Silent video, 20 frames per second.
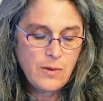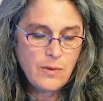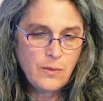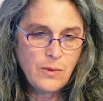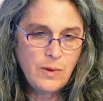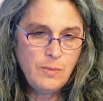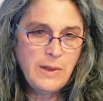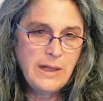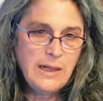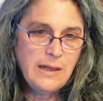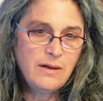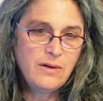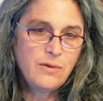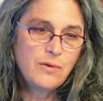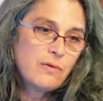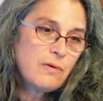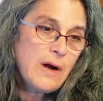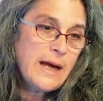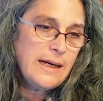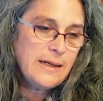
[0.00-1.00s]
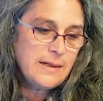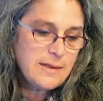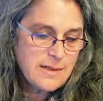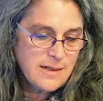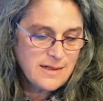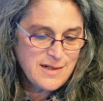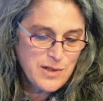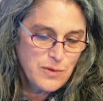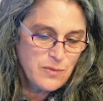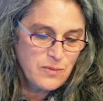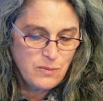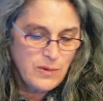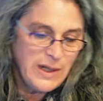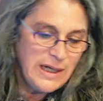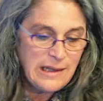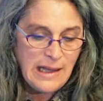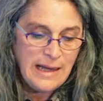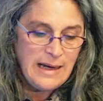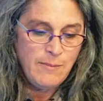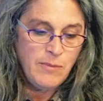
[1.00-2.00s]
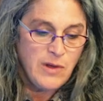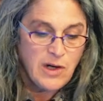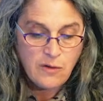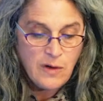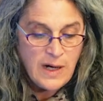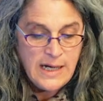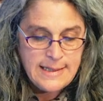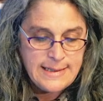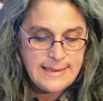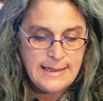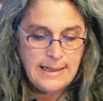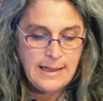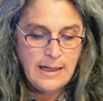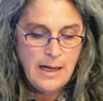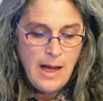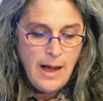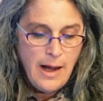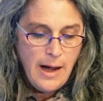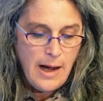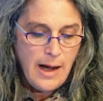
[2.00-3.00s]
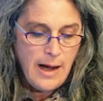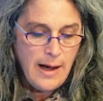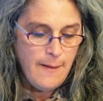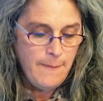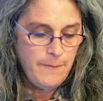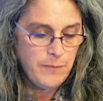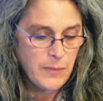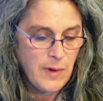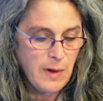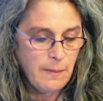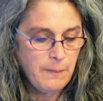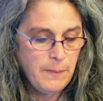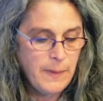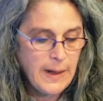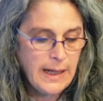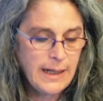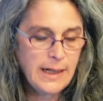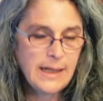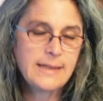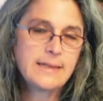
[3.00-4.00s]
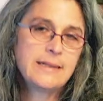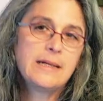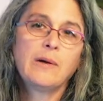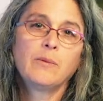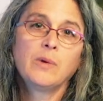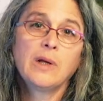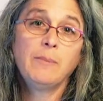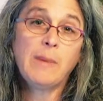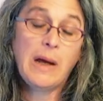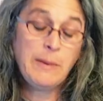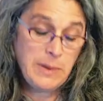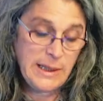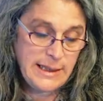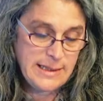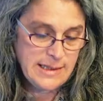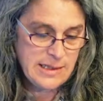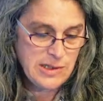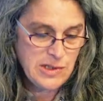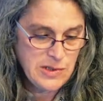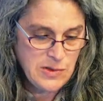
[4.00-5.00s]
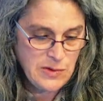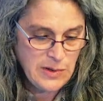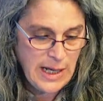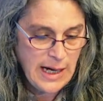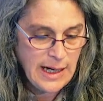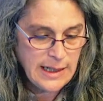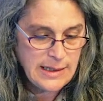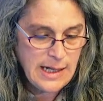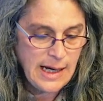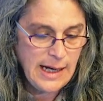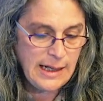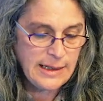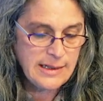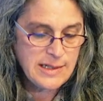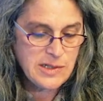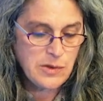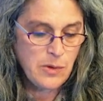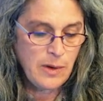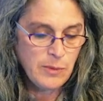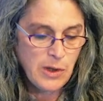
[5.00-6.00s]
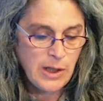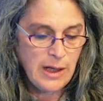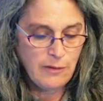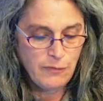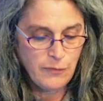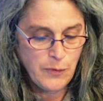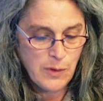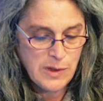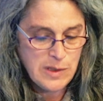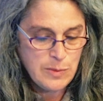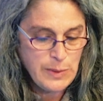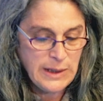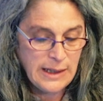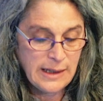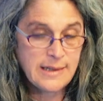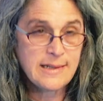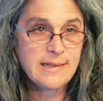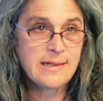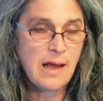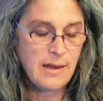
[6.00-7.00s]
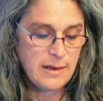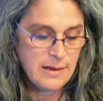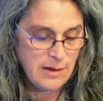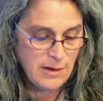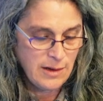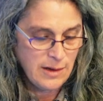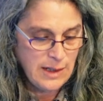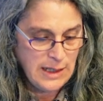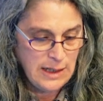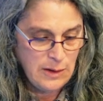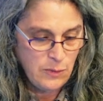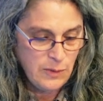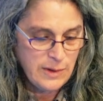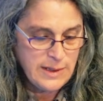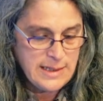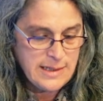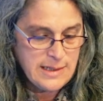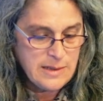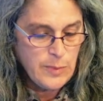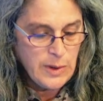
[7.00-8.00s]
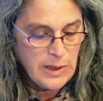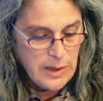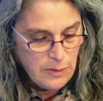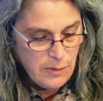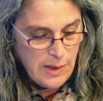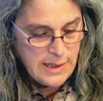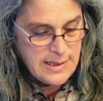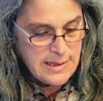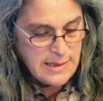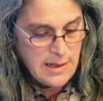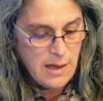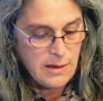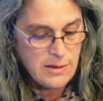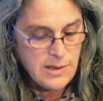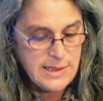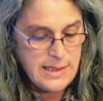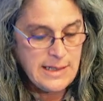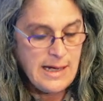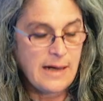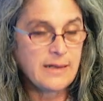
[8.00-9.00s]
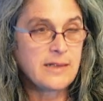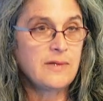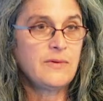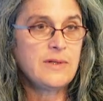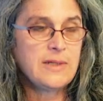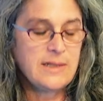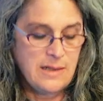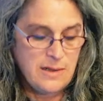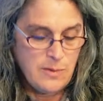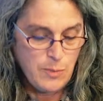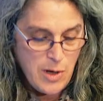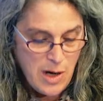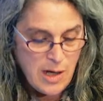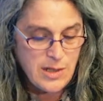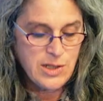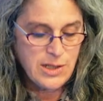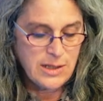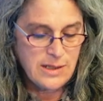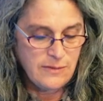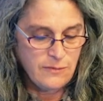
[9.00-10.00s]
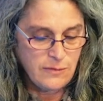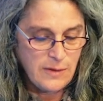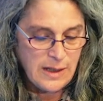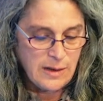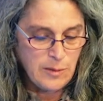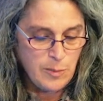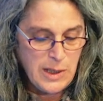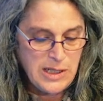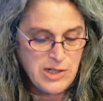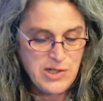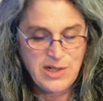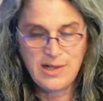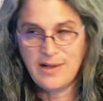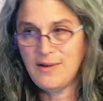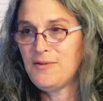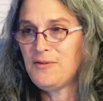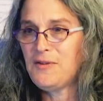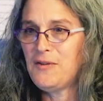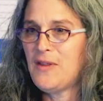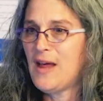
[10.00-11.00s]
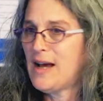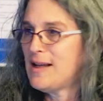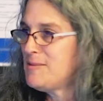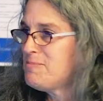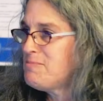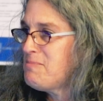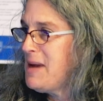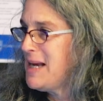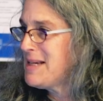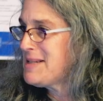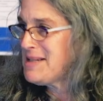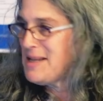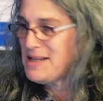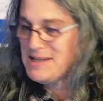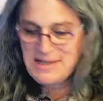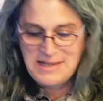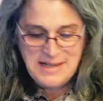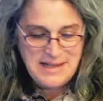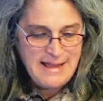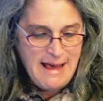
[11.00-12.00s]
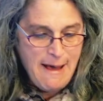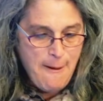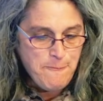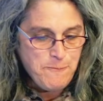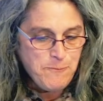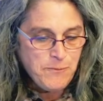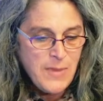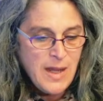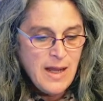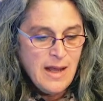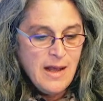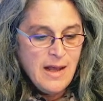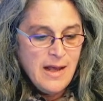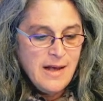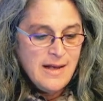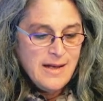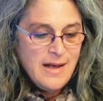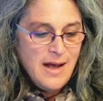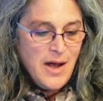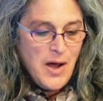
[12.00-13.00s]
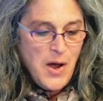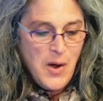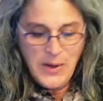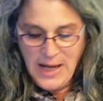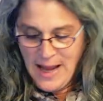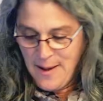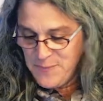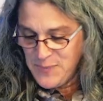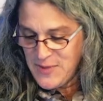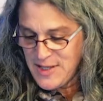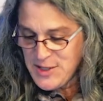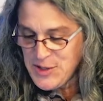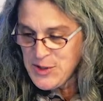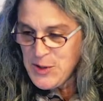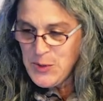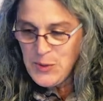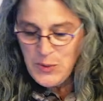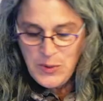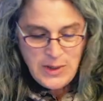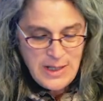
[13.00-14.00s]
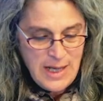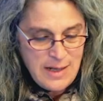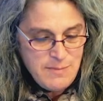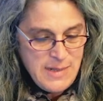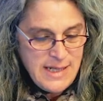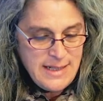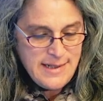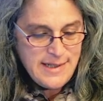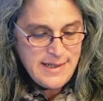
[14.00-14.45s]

would be great to reclaim the crazy, but it's not really my place to do that, and so I'm looking forward to being in solidarity with disability rights scholars and activists in the project of reclamation, if that makes sense to them. Okay, so let me